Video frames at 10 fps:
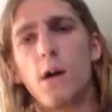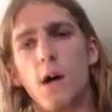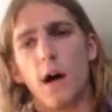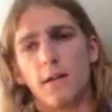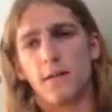
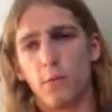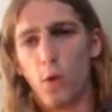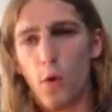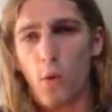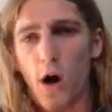Hi, this is
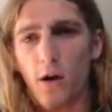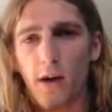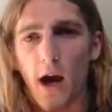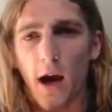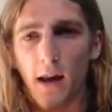Wilde,
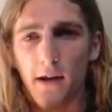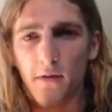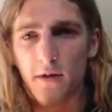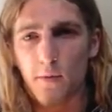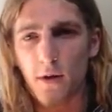and in
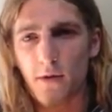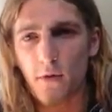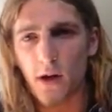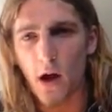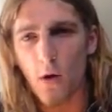this week's
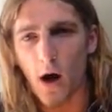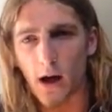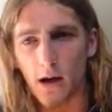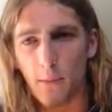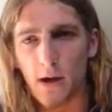video I'm
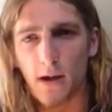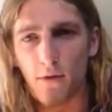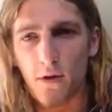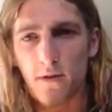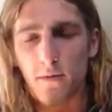going to be
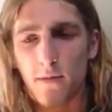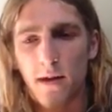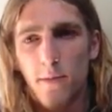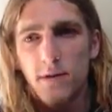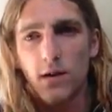giving you some
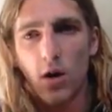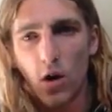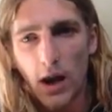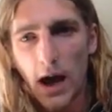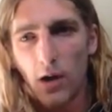tips
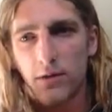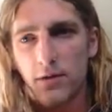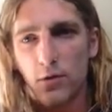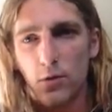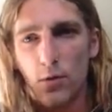on how
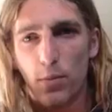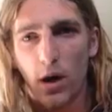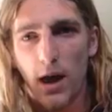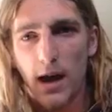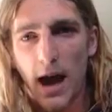to
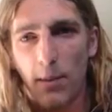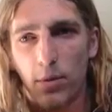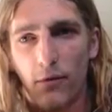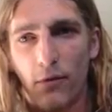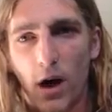play
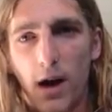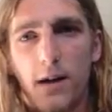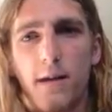amplified.